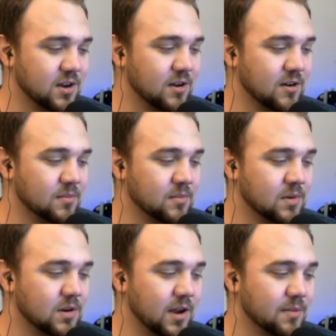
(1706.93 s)
I
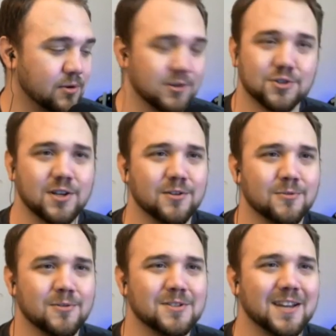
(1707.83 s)
appreciate
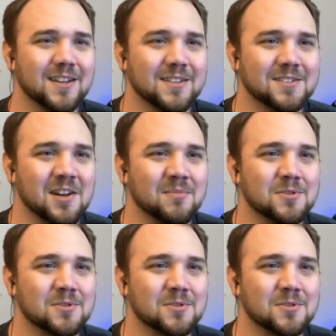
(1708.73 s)
you taking the time